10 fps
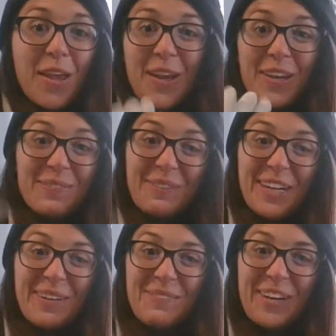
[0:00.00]
Good
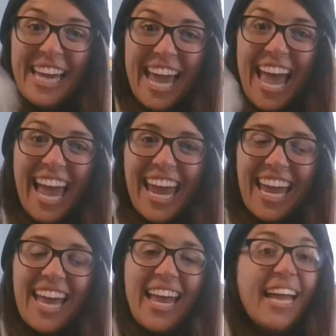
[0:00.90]
morning, Pre-K.
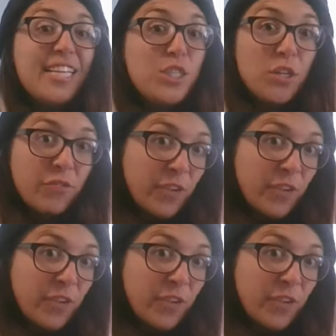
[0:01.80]
It's your